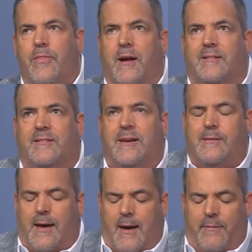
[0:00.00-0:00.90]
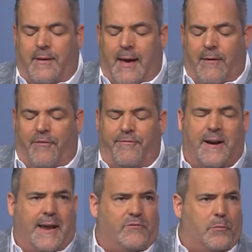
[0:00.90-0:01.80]
They see that they have a
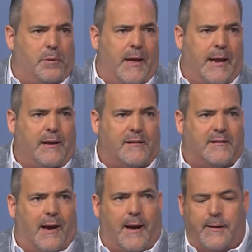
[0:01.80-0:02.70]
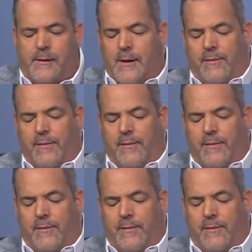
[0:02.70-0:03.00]
financial planning side. Mm-hmm.